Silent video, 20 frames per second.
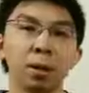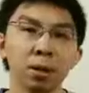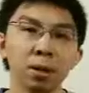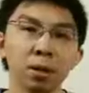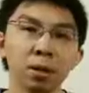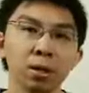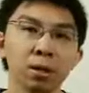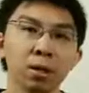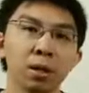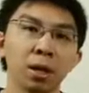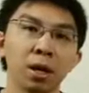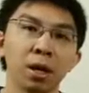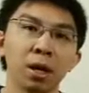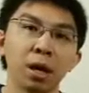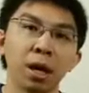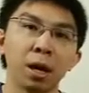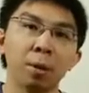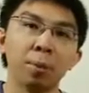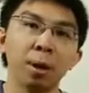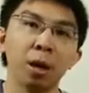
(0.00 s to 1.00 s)
but this
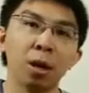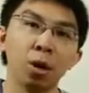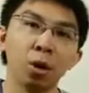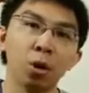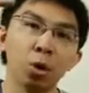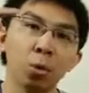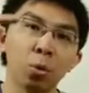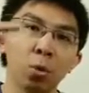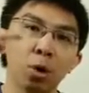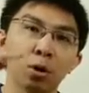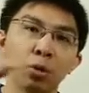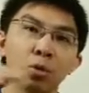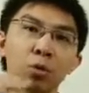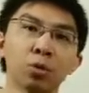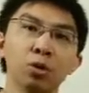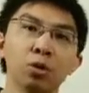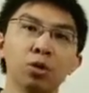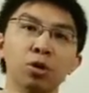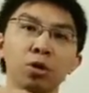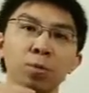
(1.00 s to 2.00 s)
can be lowered
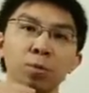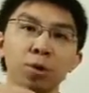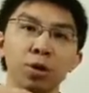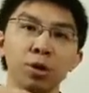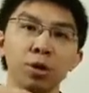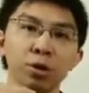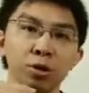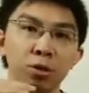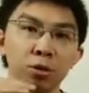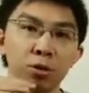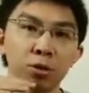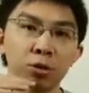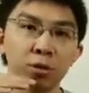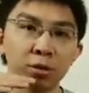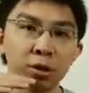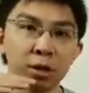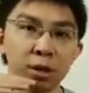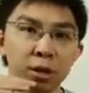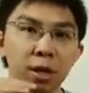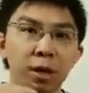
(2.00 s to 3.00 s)
to
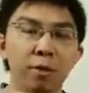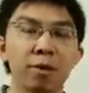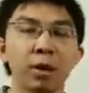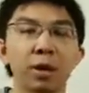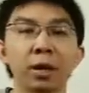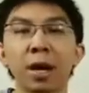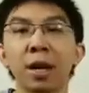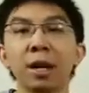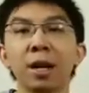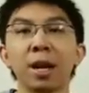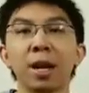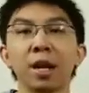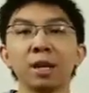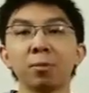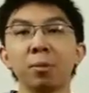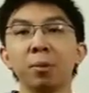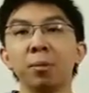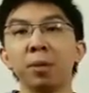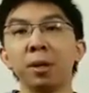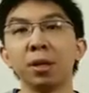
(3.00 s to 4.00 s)
0.037
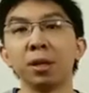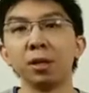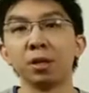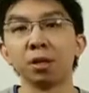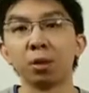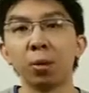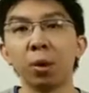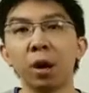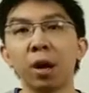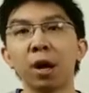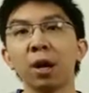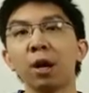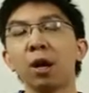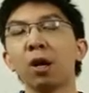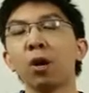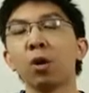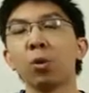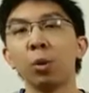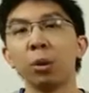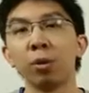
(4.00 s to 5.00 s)
candelas per meter squared
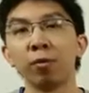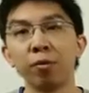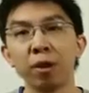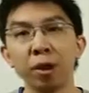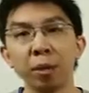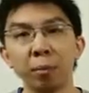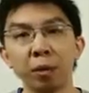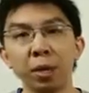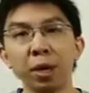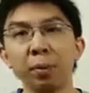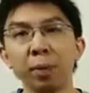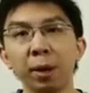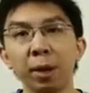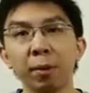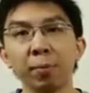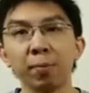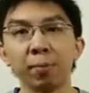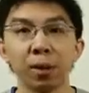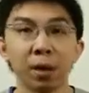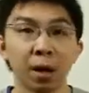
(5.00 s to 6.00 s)
with frame
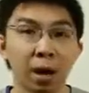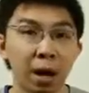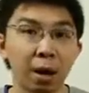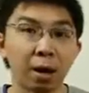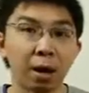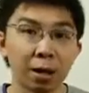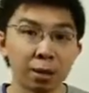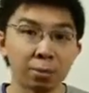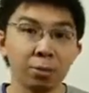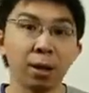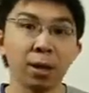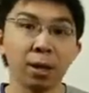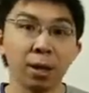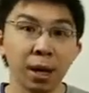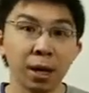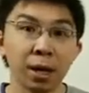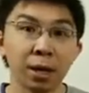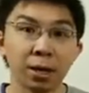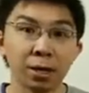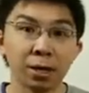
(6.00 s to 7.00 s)
dimming. I'll explain
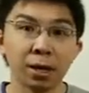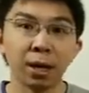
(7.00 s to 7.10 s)
that in